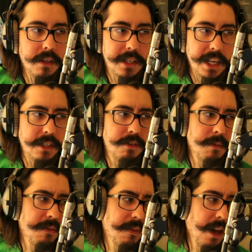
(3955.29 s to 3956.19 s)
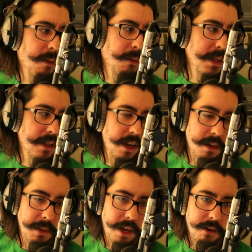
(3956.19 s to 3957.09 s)
Dan's Stream of Thought, where we talk
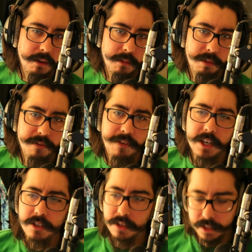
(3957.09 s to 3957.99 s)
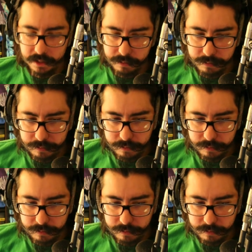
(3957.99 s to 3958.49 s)
about professionalism,